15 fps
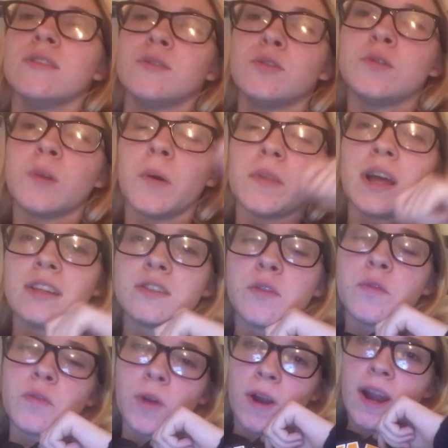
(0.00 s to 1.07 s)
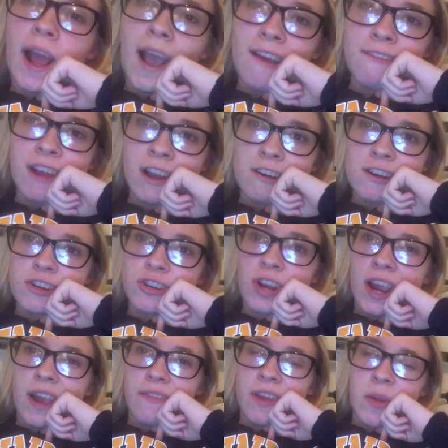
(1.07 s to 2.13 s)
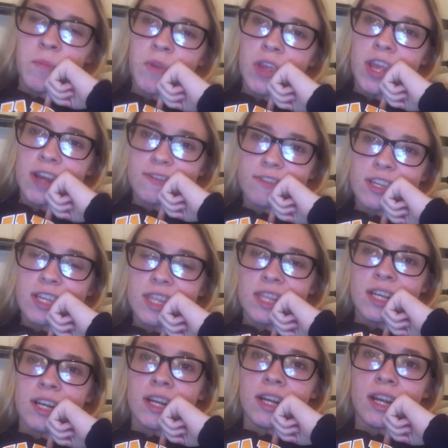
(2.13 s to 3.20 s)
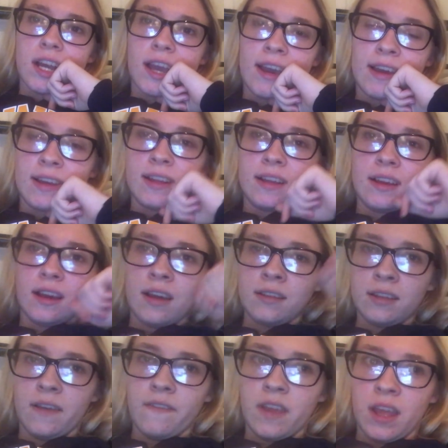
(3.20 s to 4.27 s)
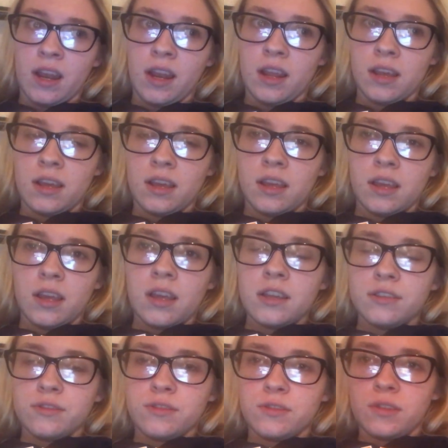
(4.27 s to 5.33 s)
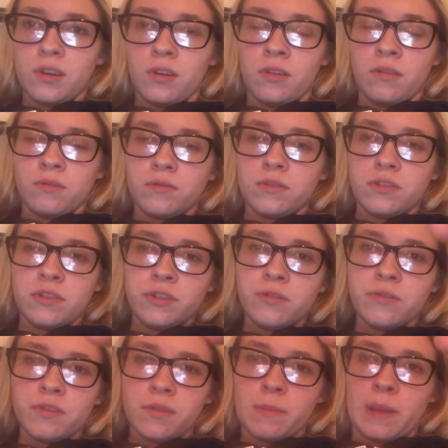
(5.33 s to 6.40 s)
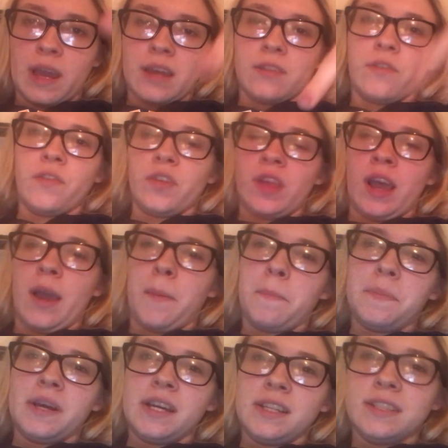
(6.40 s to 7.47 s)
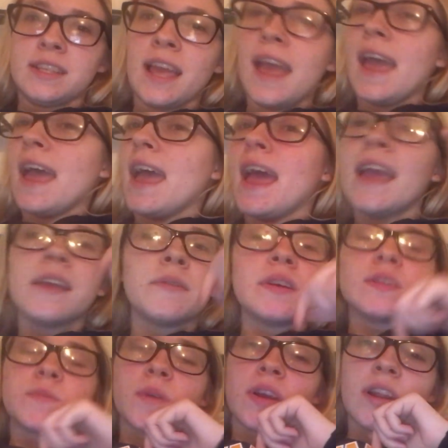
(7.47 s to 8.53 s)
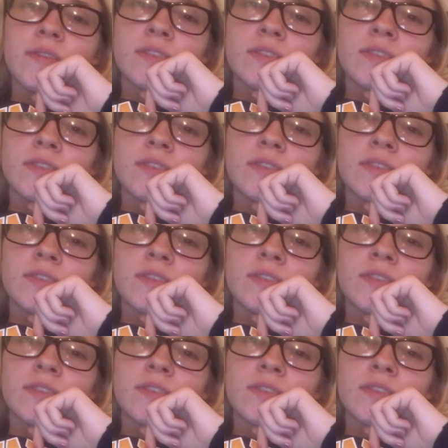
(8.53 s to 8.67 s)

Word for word: So that's a four and a half hour drive, and we have to get there at 11. So you do the math for that. But, anyways, we're gonna